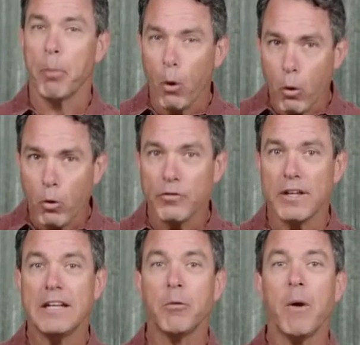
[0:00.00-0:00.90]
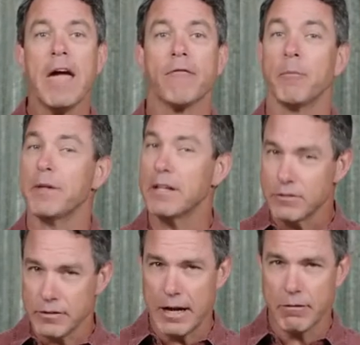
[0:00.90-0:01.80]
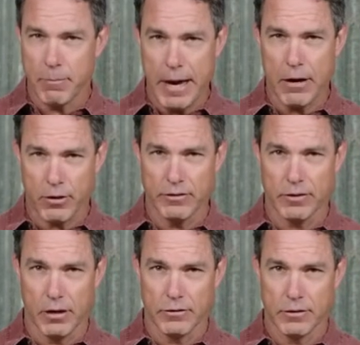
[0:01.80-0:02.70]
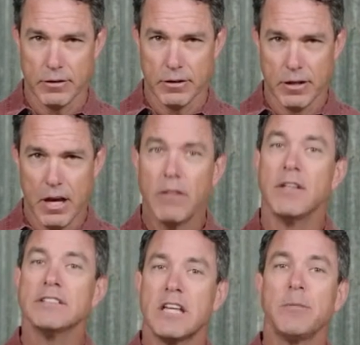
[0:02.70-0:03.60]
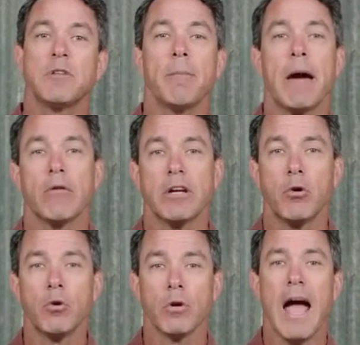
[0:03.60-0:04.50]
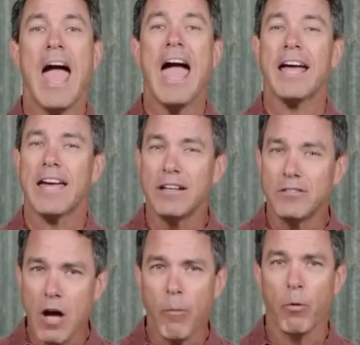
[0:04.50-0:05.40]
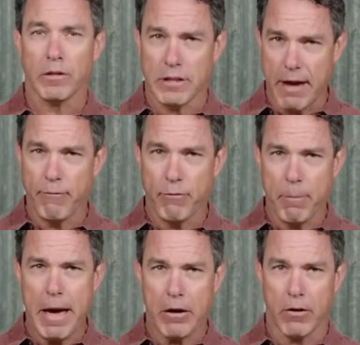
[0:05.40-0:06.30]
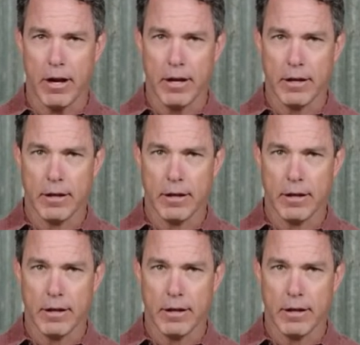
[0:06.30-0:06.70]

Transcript: pulls heat away from the inside of the battery cells. This keeps the battery cooler and can double the life of the battery.